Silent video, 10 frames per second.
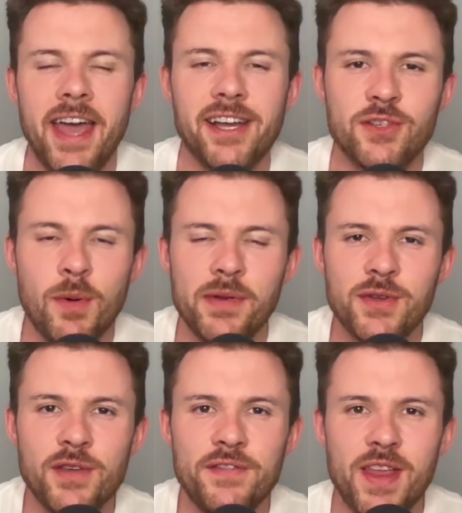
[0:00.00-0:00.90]
Hey guys, one more time
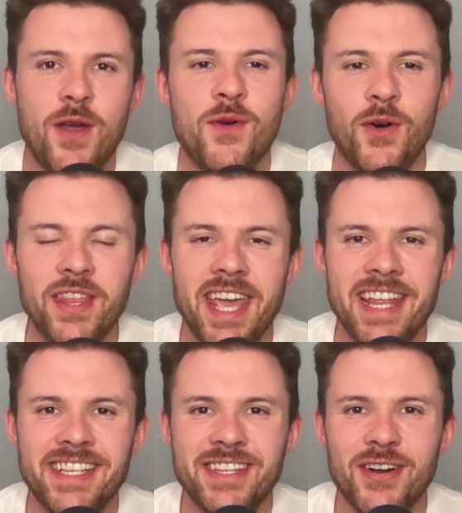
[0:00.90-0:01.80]
on the video on the
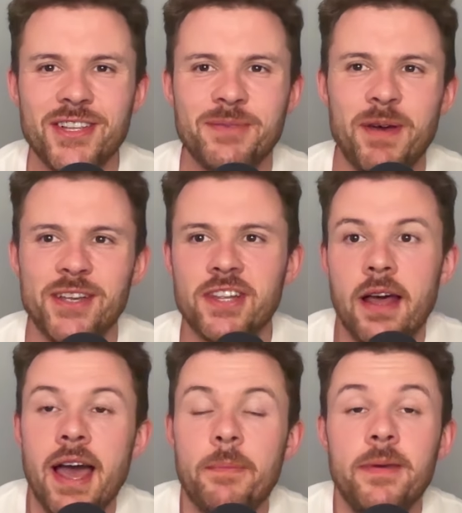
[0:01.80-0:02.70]
inside Spurs. And a
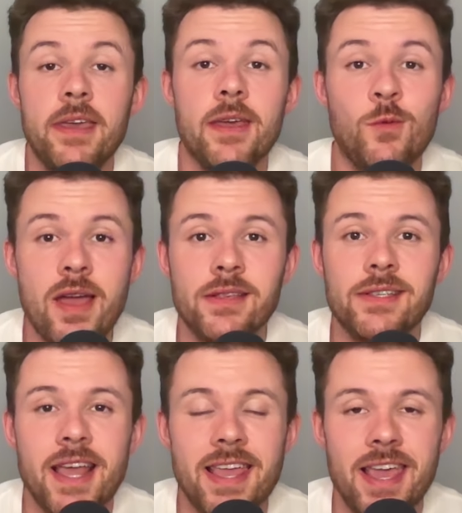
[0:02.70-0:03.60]
happy
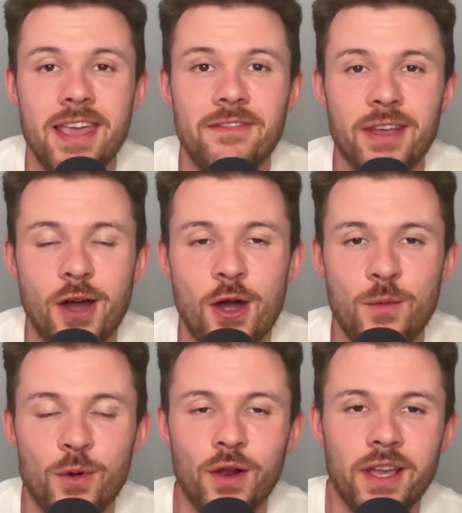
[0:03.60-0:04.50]
Wednesday evening. I hope
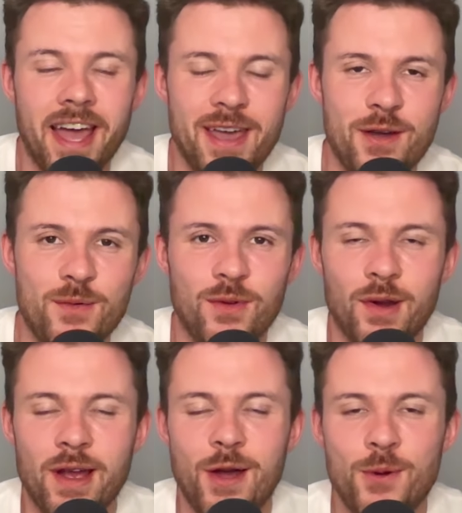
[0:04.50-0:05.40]
we're all okay. I hope we're all
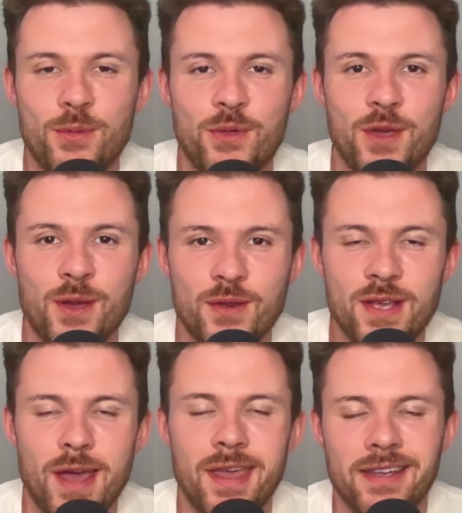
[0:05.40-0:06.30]
right. I hope the
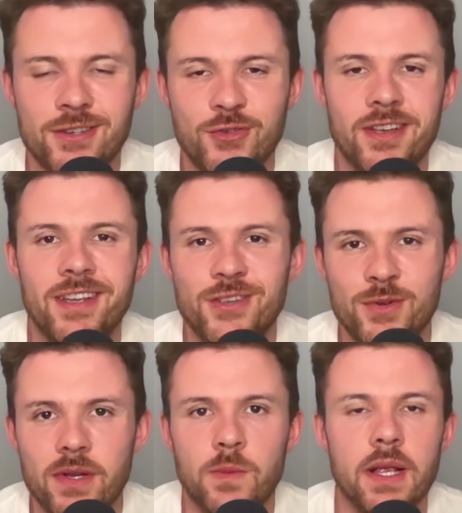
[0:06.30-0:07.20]
day has treated you
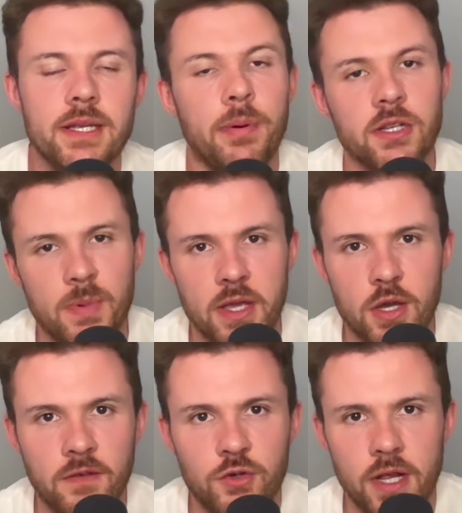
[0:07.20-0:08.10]
as well as it possibly
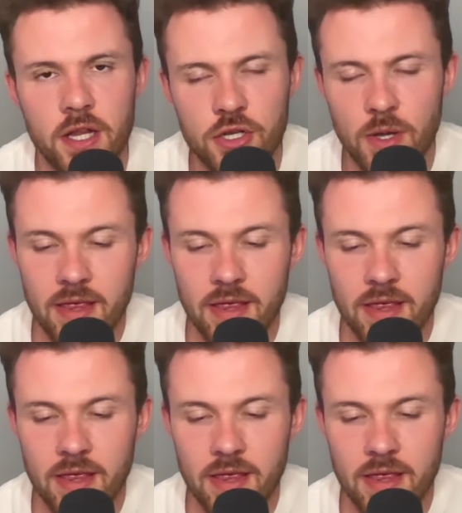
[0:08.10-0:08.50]
could have treated you.